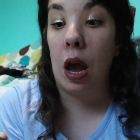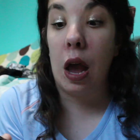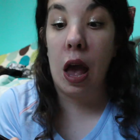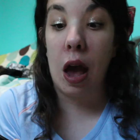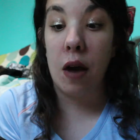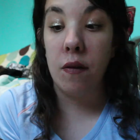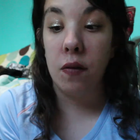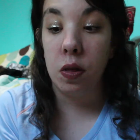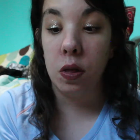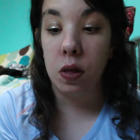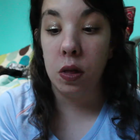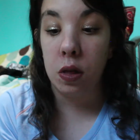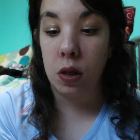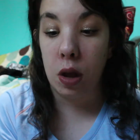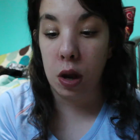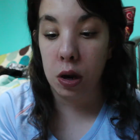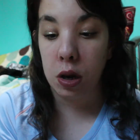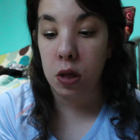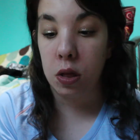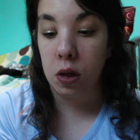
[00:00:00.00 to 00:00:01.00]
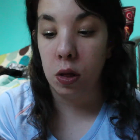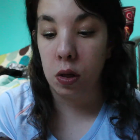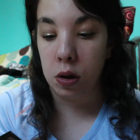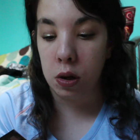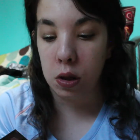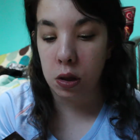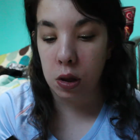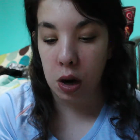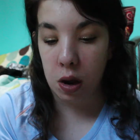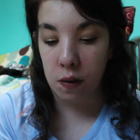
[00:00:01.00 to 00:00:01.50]
I have like
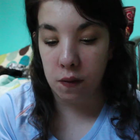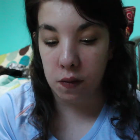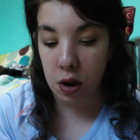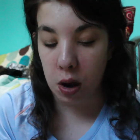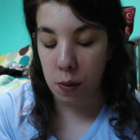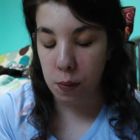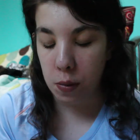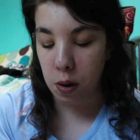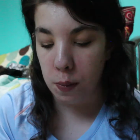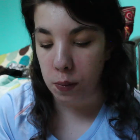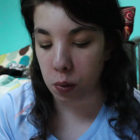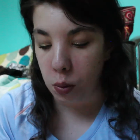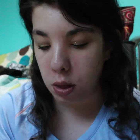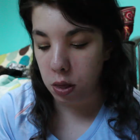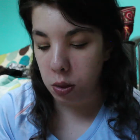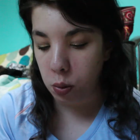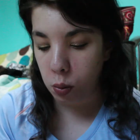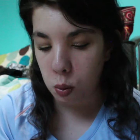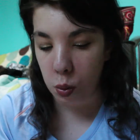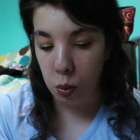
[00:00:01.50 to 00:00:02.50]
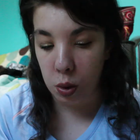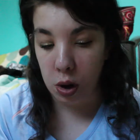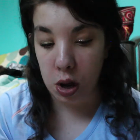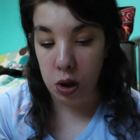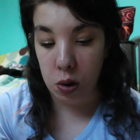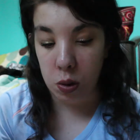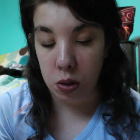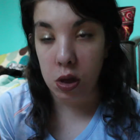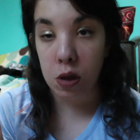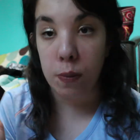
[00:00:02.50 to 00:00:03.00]
looks that I've come up with when I
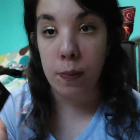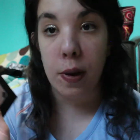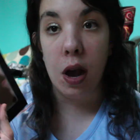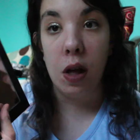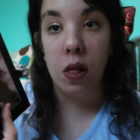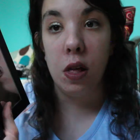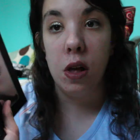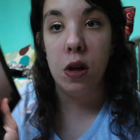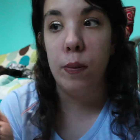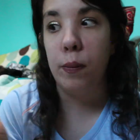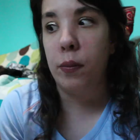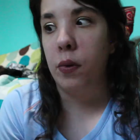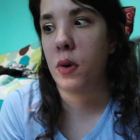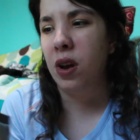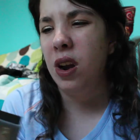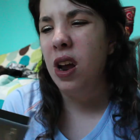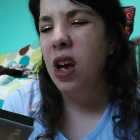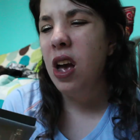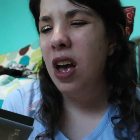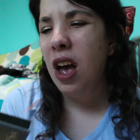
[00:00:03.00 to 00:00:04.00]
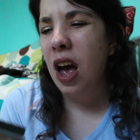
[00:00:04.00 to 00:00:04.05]
use this palette but